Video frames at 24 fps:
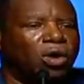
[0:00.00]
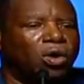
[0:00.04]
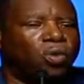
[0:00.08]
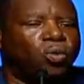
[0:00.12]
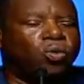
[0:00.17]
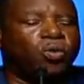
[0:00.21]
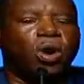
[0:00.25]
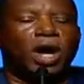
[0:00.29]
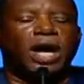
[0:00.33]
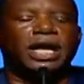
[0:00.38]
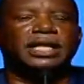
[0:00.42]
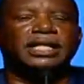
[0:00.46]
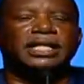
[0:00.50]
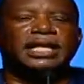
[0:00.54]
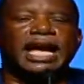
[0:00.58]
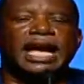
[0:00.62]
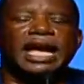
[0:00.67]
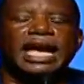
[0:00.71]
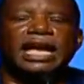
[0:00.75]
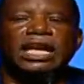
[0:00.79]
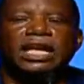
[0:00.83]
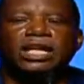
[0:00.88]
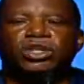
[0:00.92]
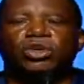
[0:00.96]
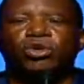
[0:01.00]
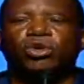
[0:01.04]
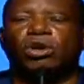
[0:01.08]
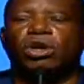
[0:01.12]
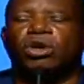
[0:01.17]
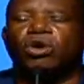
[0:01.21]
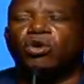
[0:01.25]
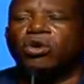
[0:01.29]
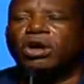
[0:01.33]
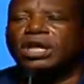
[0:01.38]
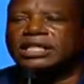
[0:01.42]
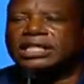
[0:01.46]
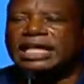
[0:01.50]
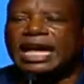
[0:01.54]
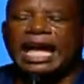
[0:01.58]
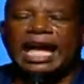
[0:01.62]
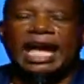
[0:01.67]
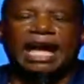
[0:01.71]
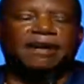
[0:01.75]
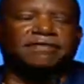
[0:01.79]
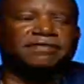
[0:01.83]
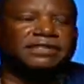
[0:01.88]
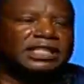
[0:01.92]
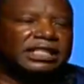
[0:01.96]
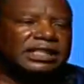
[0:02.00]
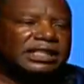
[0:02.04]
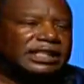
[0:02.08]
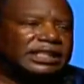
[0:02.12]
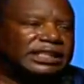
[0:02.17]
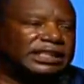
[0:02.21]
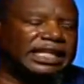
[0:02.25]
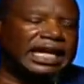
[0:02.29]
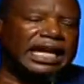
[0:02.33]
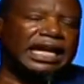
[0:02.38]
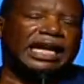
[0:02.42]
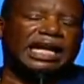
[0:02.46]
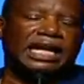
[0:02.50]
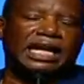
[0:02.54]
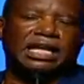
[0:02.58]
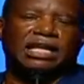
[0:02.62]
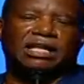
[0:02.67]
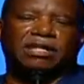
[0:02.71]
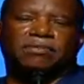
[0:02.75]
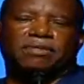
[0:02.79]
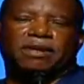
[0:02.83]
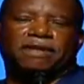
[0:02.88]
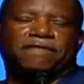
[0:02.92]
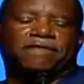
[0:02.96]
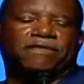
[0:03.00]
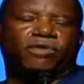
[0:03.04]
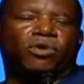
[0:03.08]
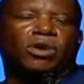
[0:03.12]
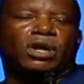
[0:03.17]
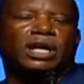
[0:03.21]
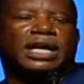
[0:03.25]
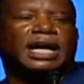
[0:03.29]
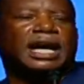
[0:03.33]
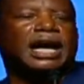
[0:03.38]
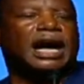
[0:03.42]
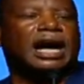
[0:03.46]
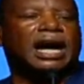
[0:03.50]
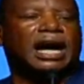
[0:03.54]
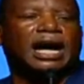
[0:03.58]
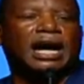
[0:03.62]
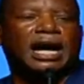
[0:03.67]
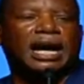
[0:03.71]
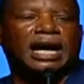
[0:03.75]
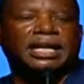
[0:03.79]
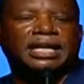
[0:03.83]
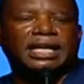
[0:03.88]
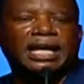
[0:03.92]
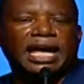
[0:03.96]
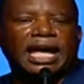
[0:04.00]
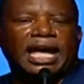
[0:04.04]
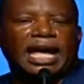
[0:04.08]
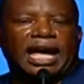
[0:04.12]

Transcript: One day you're going to have to stand before God,